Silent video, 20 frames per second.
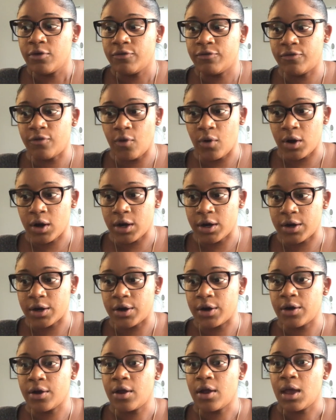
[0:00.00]
for
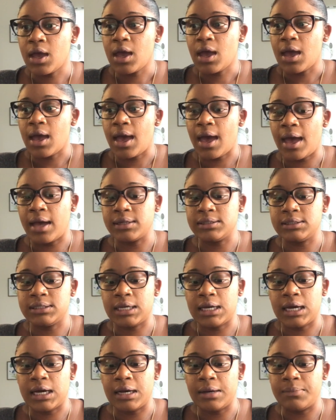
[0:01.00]
her and
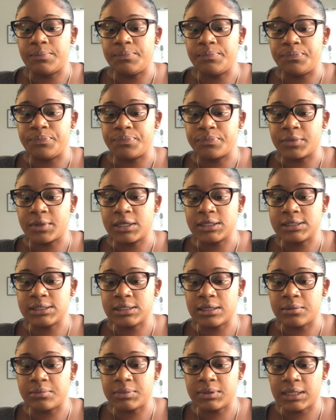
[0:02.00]
um,
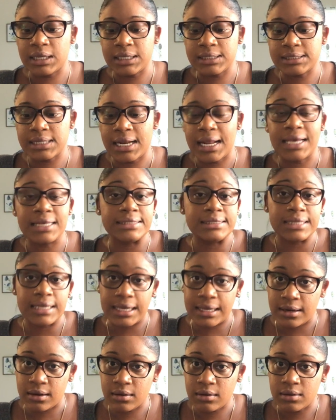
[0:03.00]
some things that I
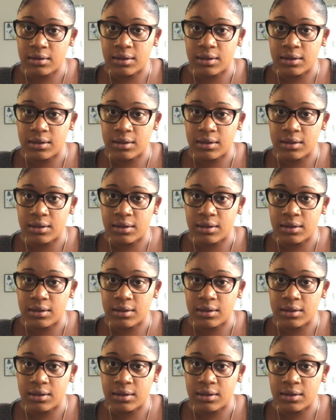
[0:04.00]
did